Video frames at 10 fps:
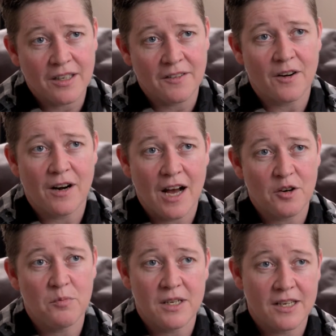in their how
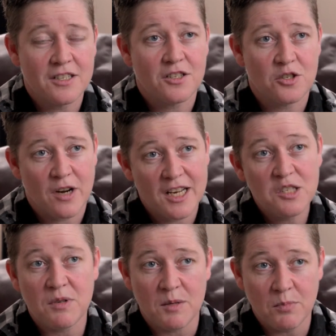to be nice to
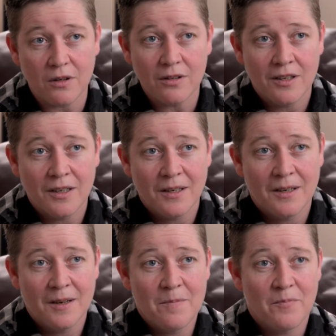trans people,
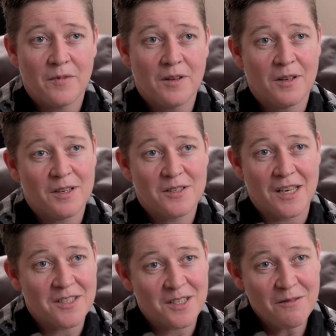like,
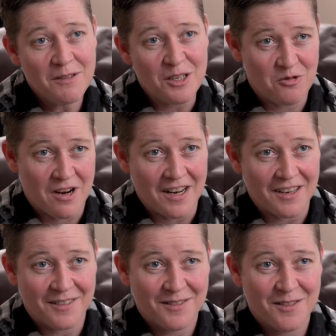sensitivity
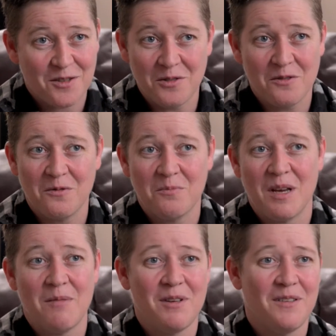training. So
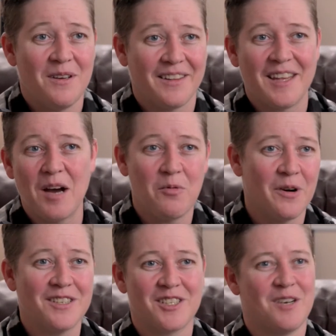maybe at that
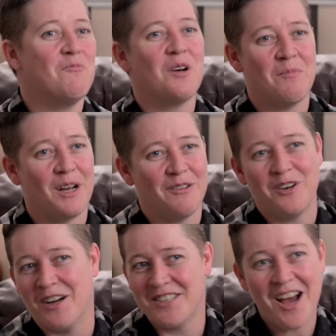point someone might have
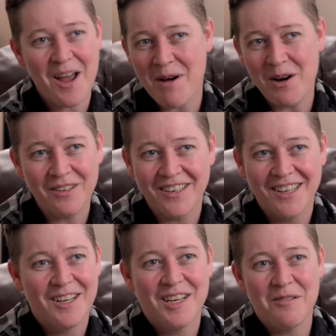gone, time out,
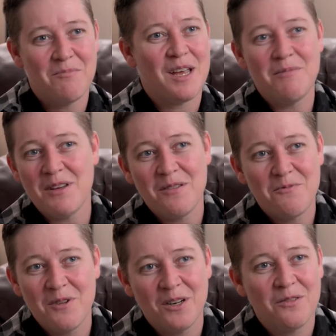
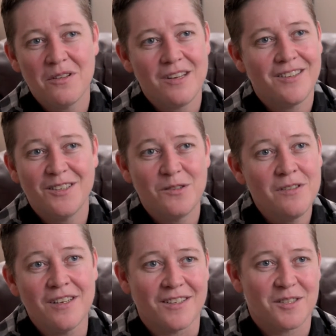maybe we don't need to do
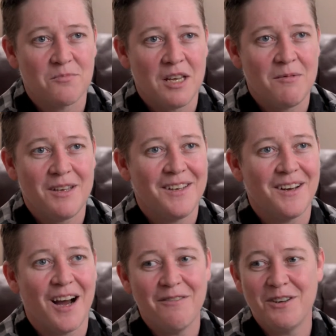this. Maybe
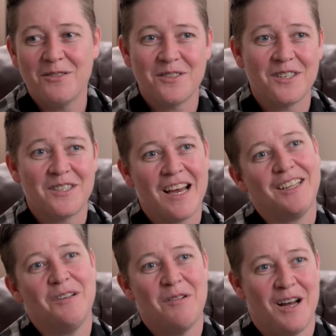Ivan knows
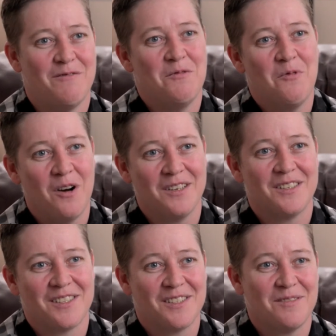exactly what Ivan
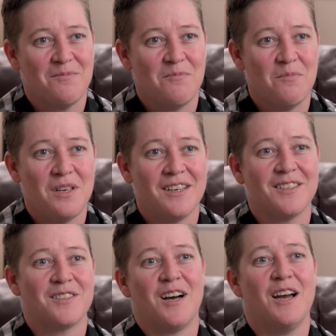wants,
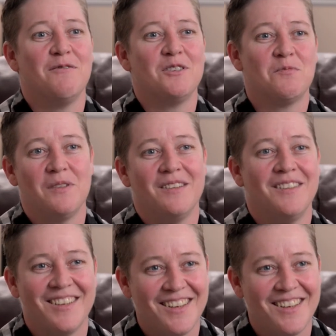because Ivan's been